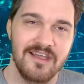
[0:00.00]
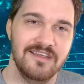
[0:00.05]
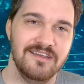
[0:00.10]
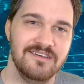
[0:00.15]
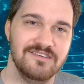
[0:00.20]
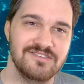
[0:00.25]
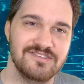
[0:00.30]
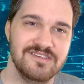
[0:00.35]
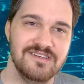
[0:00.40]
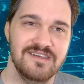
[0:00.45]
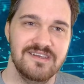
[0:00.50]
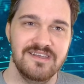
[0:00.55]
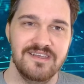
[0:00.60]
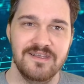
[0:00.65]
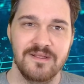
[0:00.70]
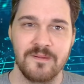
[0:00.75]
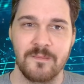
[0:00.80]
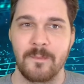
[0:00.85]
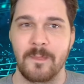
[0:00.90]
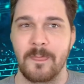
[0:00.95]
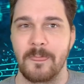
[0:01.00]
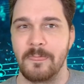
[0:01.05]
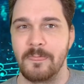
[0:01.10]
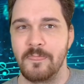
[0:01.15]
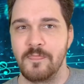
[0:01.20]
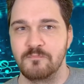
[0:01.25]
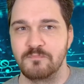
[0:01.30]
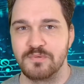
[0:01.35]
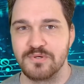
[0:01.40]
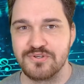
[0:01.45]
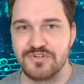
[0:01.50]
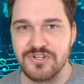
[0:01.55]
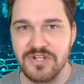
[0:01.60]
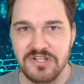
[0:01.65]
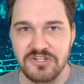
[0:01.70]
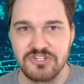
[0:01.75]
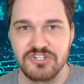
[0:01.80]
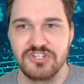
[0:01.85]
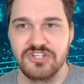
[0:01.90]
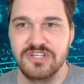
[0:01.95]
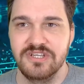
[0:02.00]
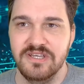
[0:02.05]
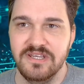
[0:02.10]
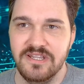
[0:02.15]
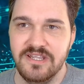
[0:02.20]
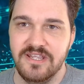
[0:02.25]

You see, the production